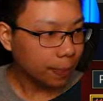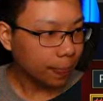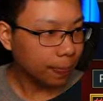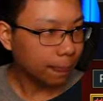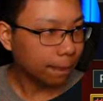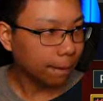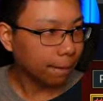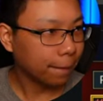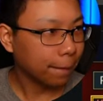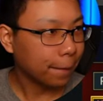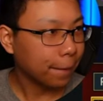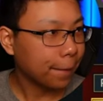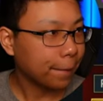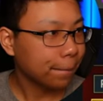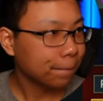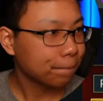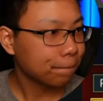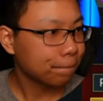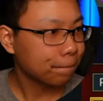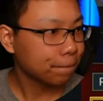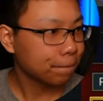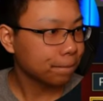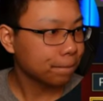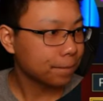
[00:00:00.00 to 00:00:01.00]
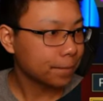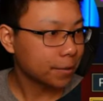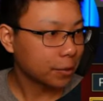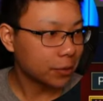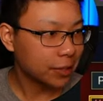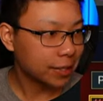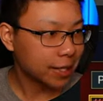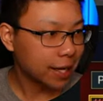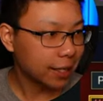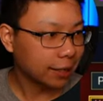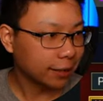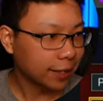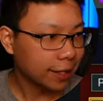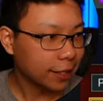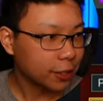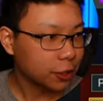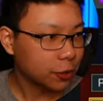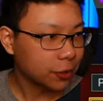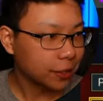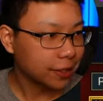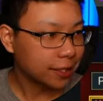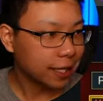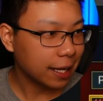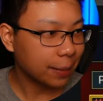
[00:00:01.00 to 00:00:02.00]
Yeah, so he's got less
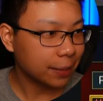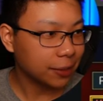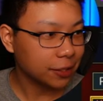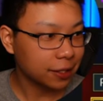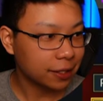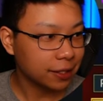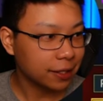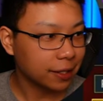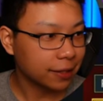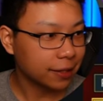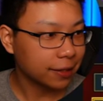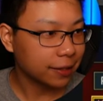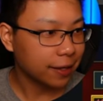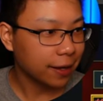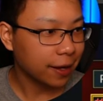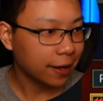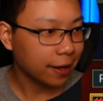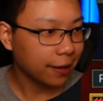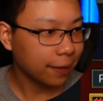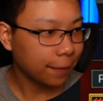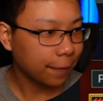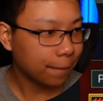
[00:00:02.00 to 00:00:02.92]
crit damage than the other guy,